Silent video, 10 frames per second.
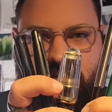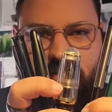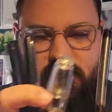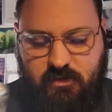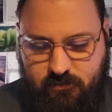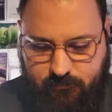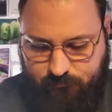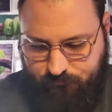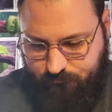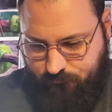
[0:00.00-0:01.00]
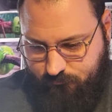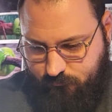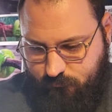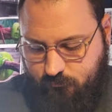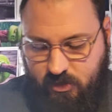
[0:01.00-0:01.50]
So,
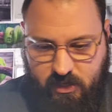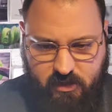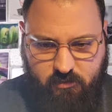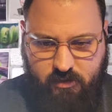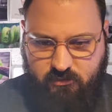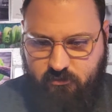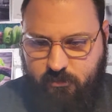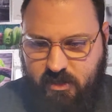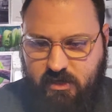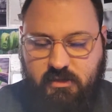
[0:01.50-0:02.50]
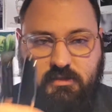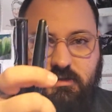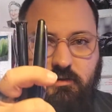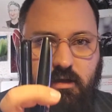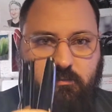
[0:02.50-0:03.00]
but I got to run to a meeting,
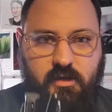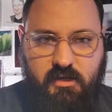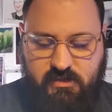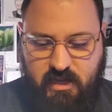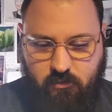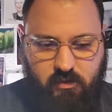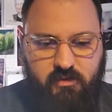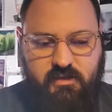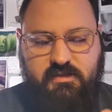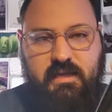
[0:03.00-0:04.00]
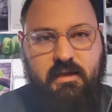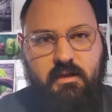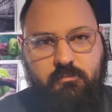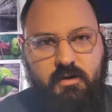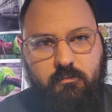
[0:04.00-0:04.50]
so I'm going to take one of these down. I
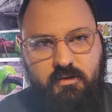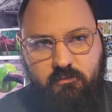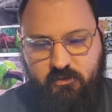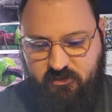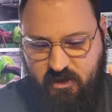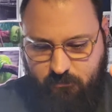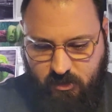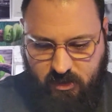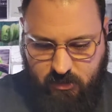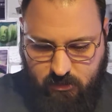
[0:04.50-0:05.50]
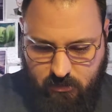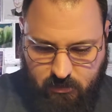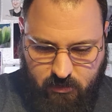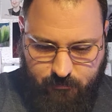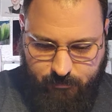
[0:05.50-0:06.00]
probably will take my
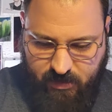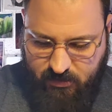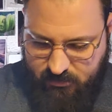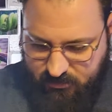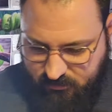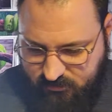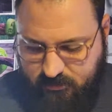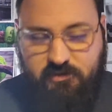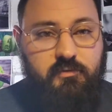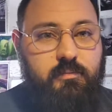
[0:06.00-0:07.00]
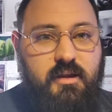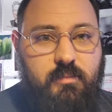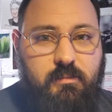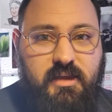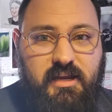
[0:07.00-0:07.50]
Pilot downstairs with me to
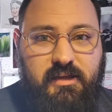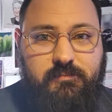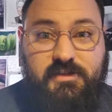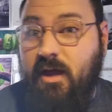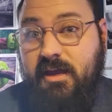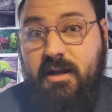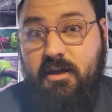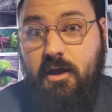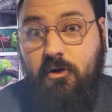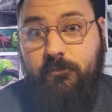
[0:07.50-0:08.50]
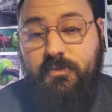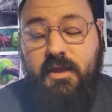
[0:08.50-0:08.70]
my meeting. So I got to go.